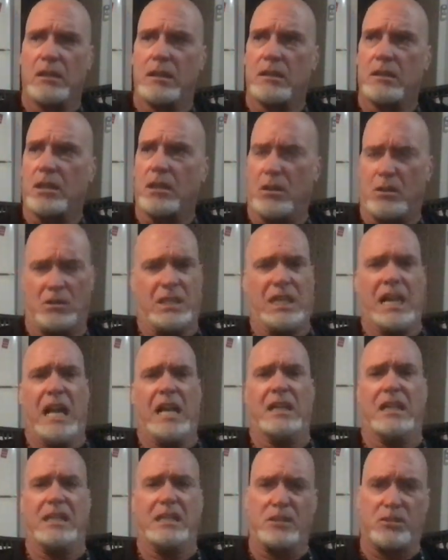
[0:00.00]
you know,
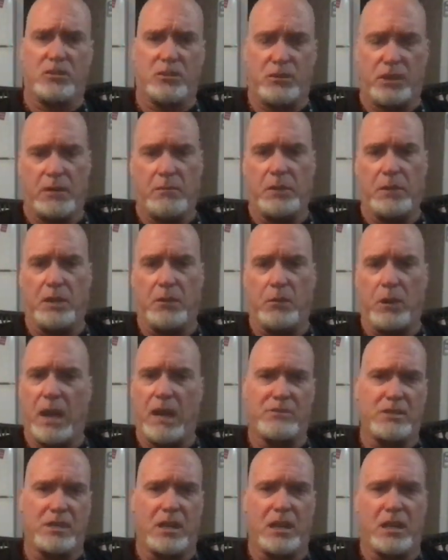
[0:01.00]
yelling and screaming,
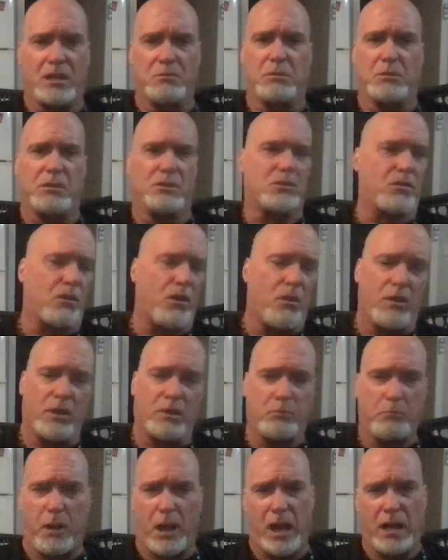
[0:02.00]
wives and husbands throwing
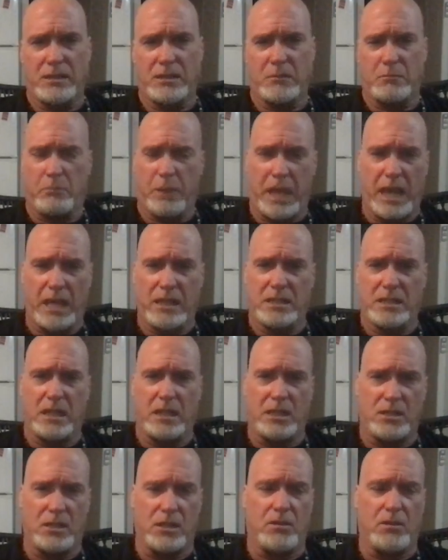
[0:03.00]
pots and pans at
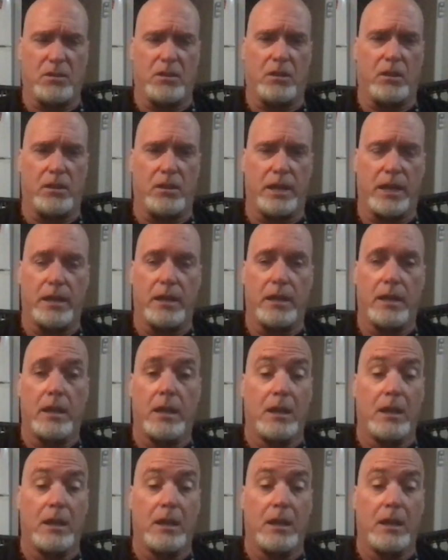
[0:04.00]
each other and all that.